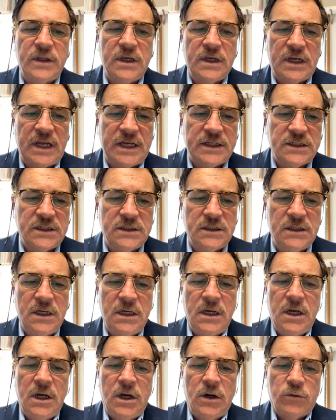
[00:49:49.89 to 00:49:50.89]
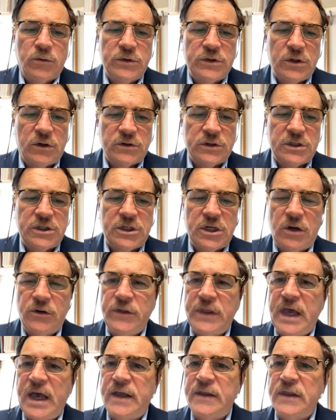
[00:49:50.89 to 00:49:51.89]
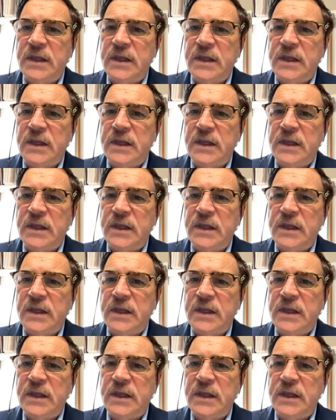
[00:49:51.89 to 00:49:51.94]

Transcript: The election results showed that,